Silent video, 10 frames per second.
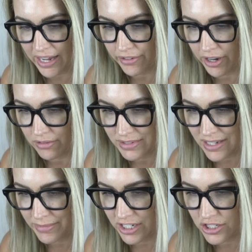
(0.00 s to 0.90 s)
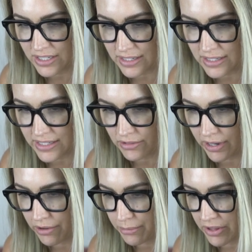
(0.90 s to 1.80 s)
I don't know. Something just doesn't sit
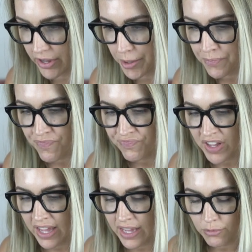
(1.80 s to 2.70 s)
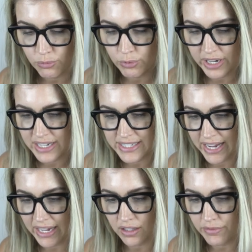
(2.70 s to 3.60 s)
right with me there. Wouldn't he
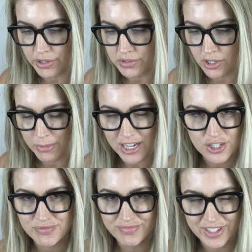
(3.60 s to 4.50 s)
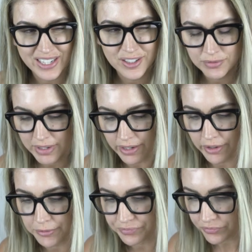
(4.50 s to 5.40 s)
say, I love you so much? You know, I
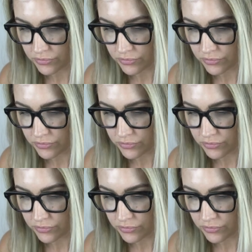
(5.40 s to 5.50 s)
don't know.